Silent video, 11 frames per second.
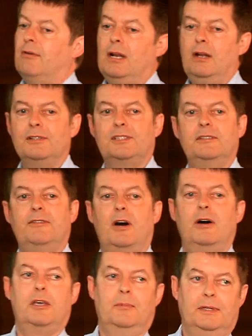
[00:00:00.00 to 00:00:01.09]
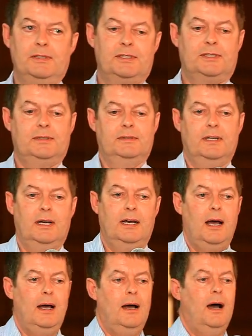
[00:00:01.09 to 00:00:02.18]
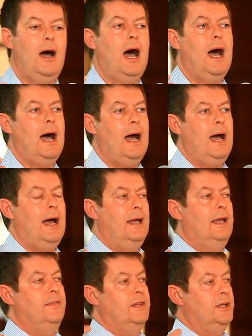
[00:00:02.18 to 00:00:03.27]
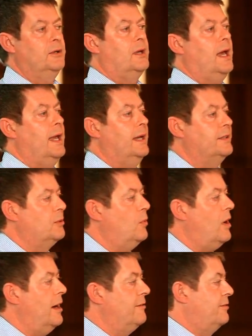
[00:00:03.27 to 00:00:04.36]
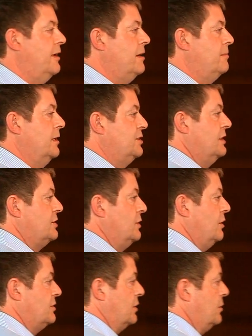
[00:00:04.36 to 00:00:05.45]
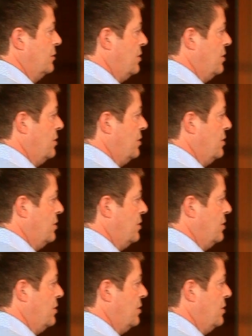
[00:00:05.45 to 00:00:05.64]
are lots of arguments in the UK as to why free admission is not a good